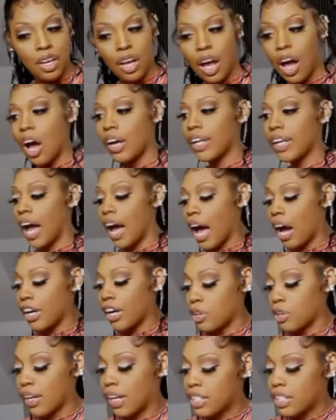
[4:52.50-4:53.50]
All y'all out here
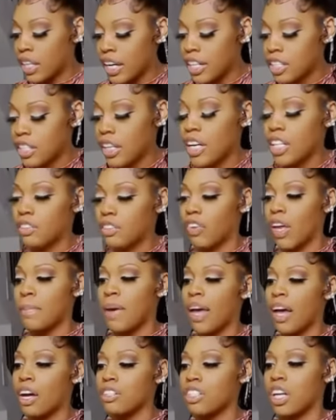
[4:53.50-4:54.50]
trying to teach these
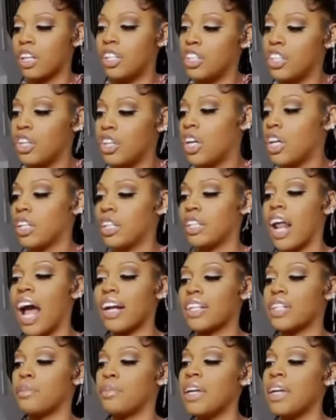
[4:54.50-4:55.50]
females uh, not
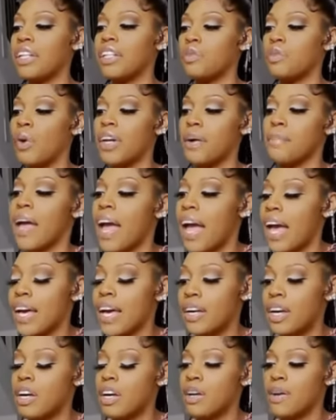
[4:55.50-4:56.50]
to be with a
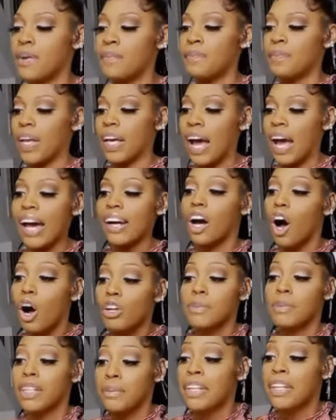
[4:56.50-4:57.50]
man and how to
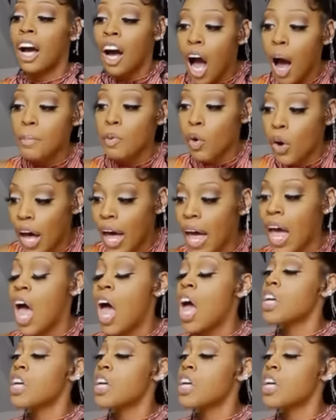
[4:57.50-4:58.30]
ultimately become one.